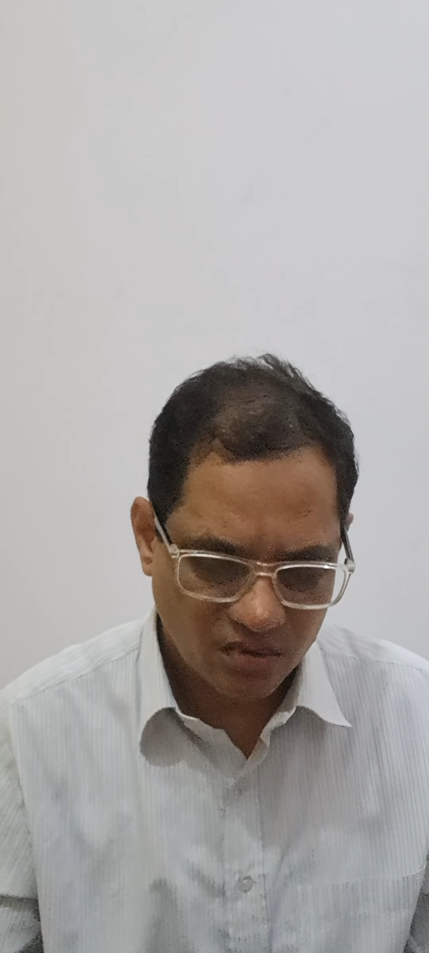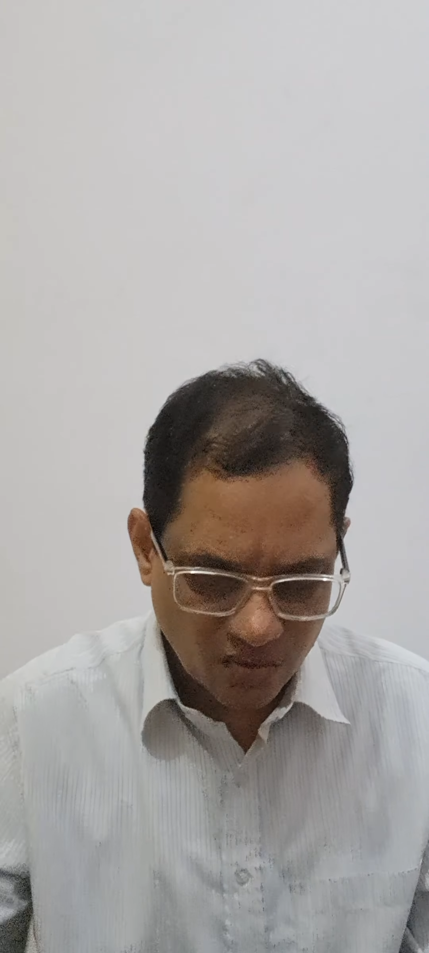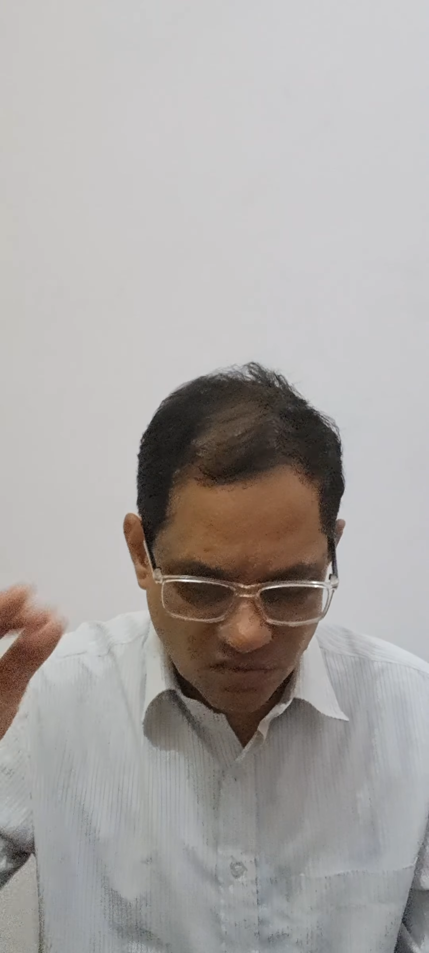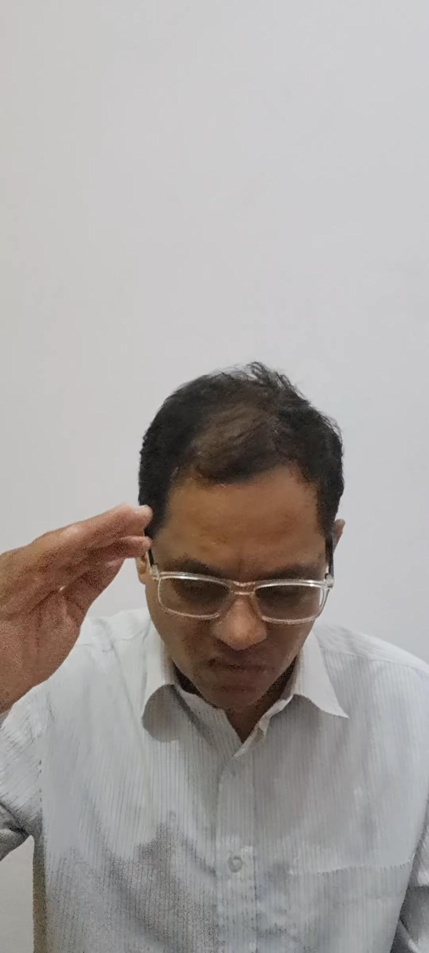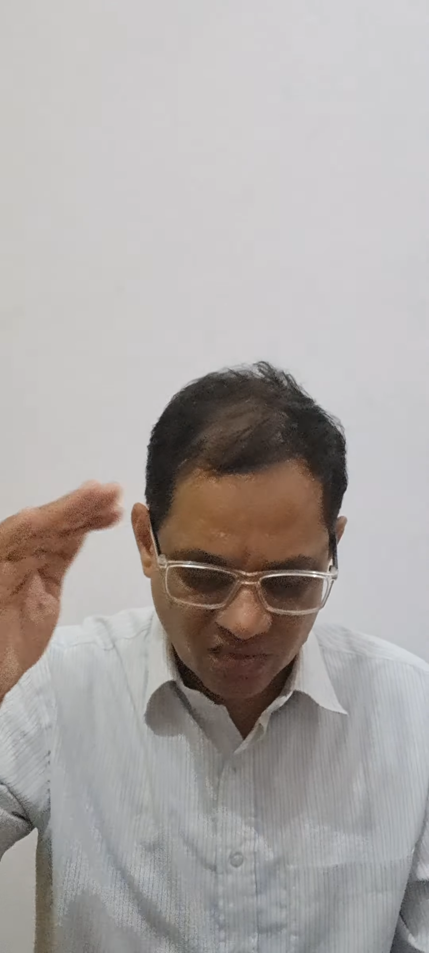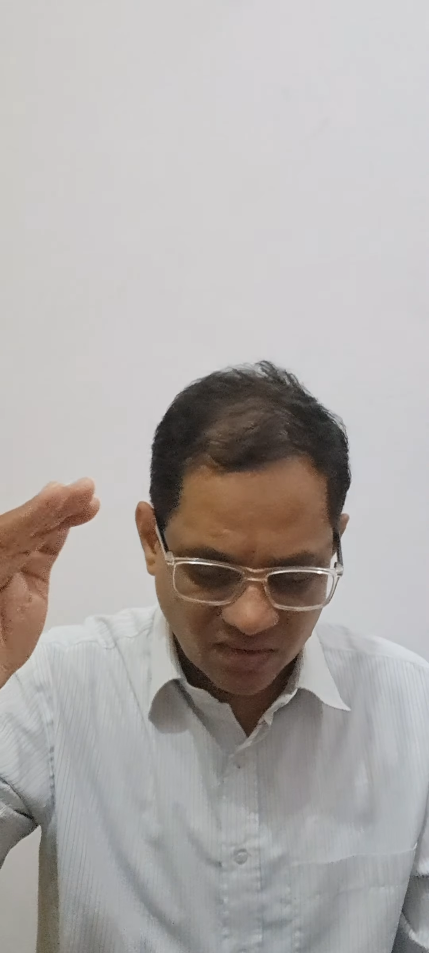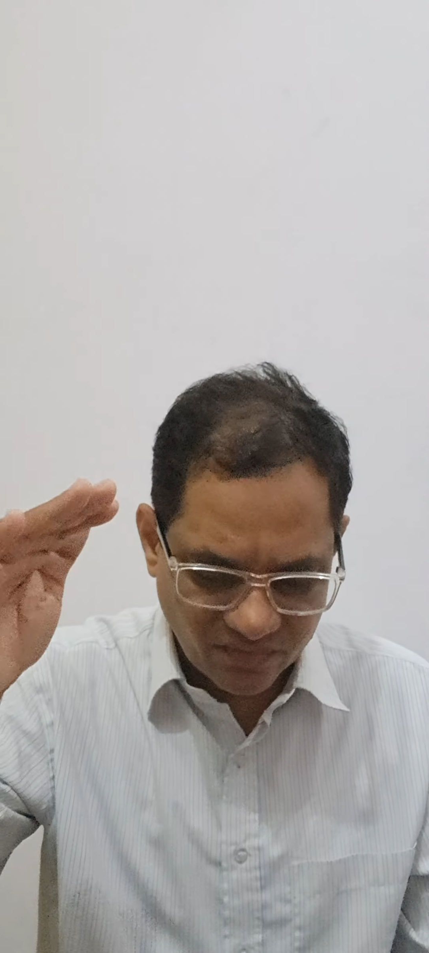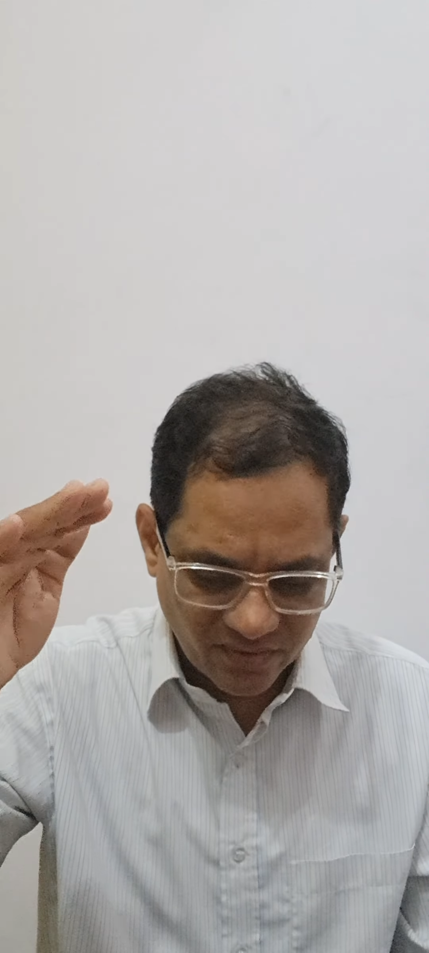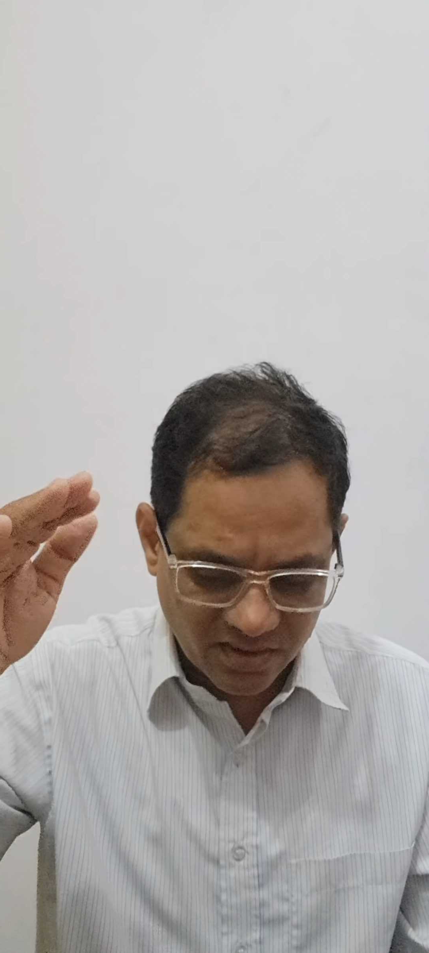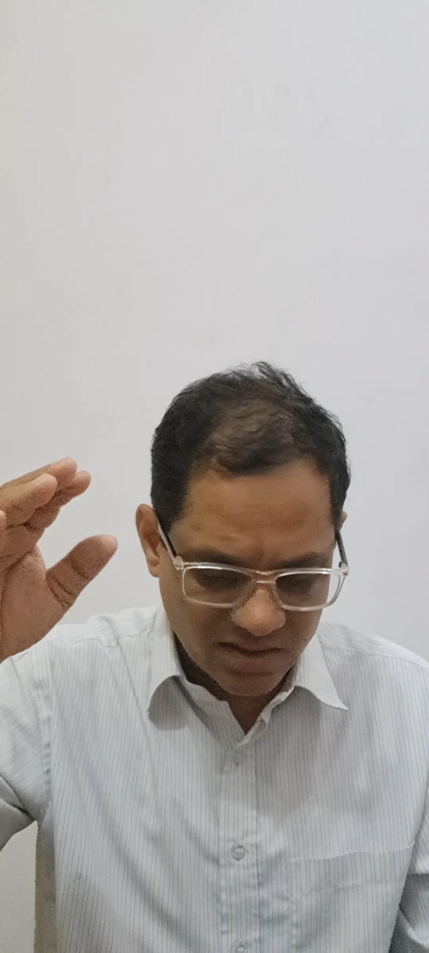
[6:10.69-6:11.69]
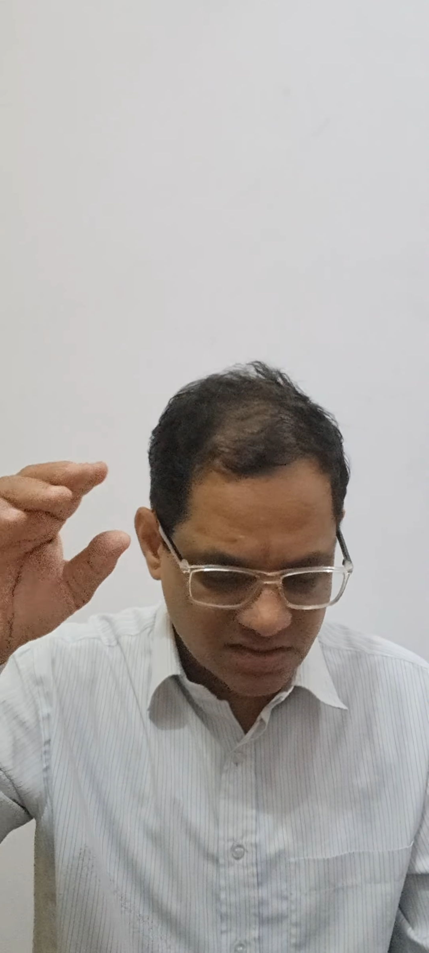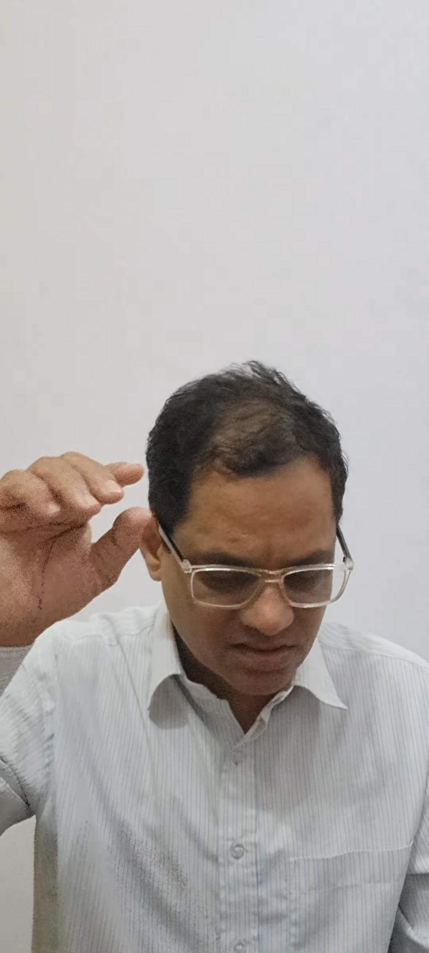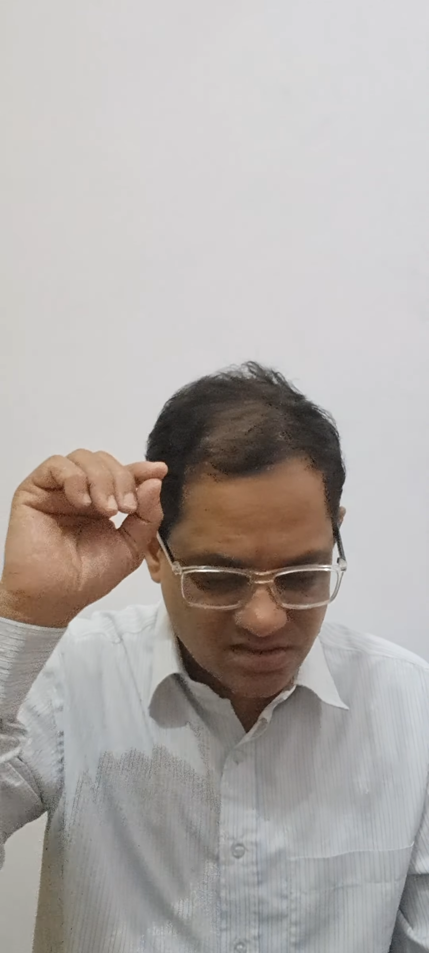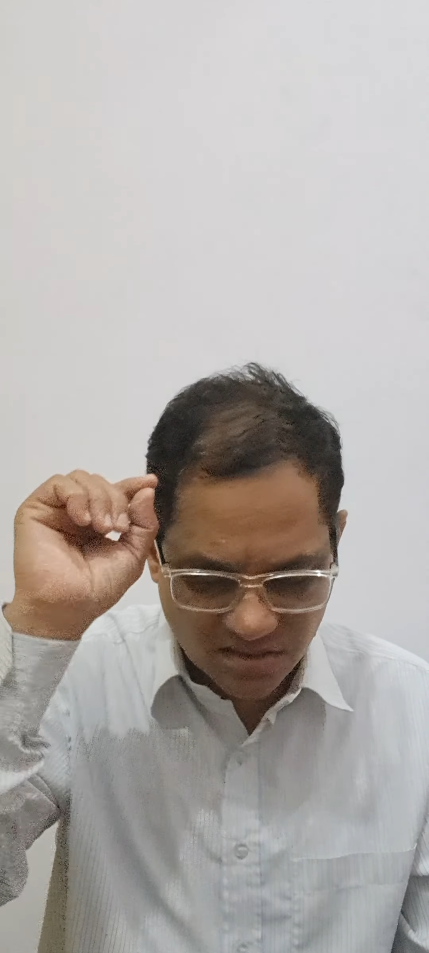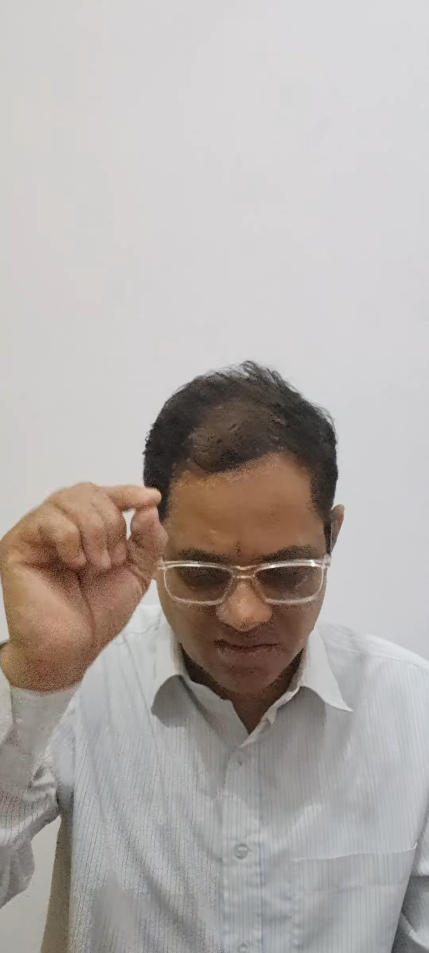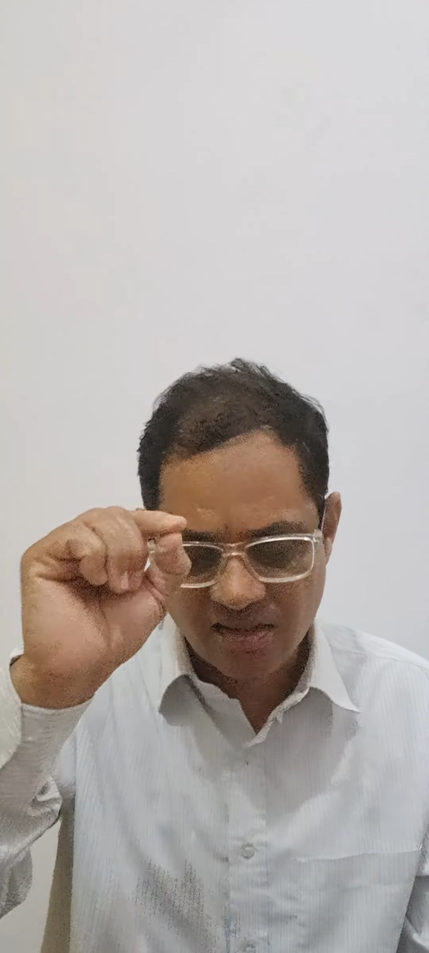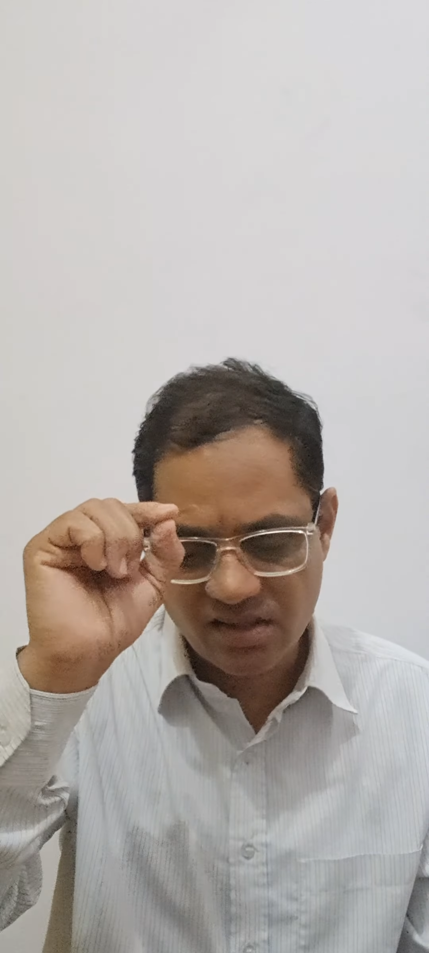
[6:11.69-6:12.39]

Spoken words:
No ruffleness, nothing